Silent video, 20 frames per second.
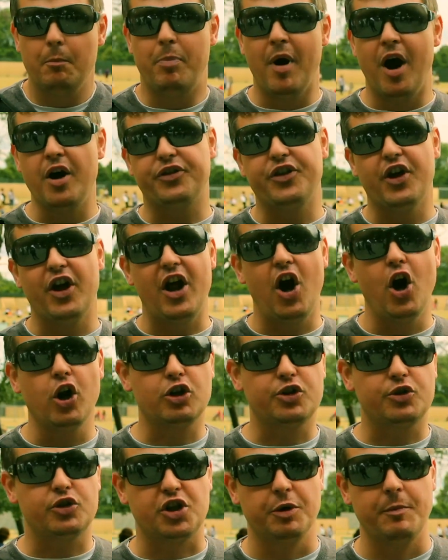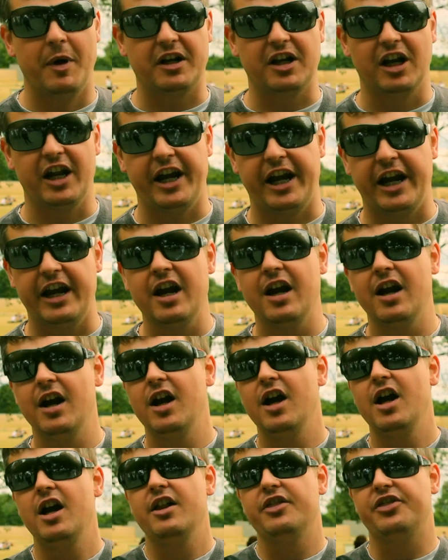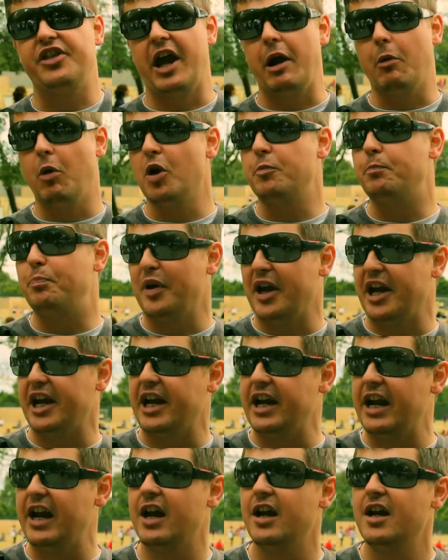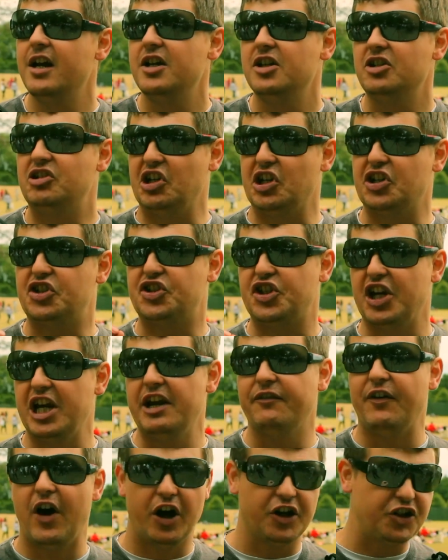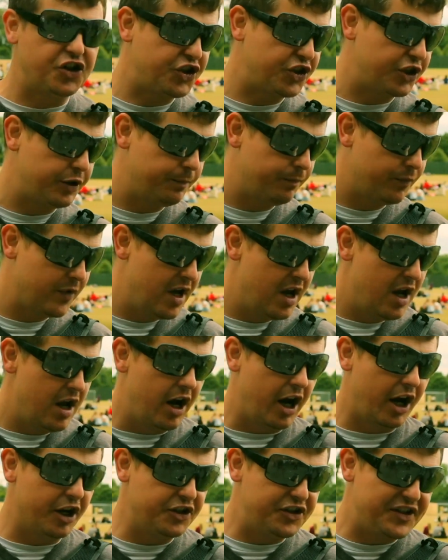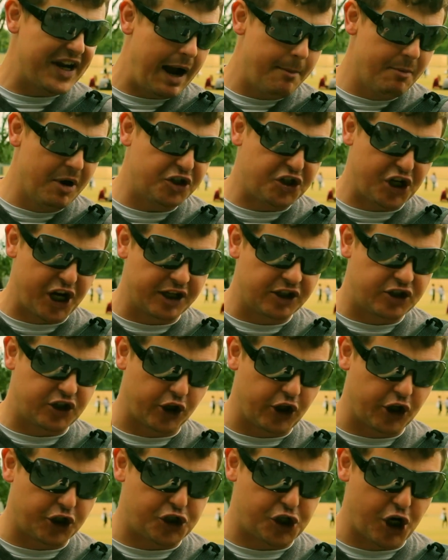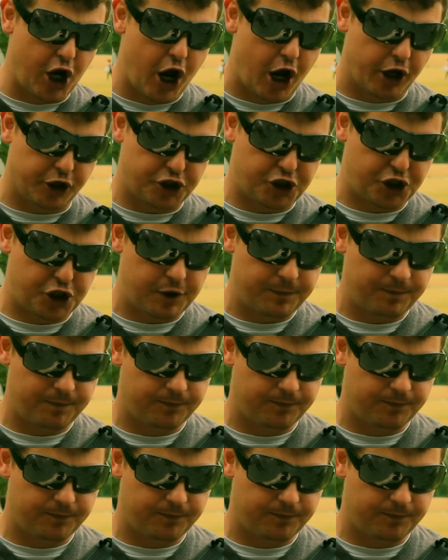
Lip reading: but that ultimately they would be deceivers and damaging to the church.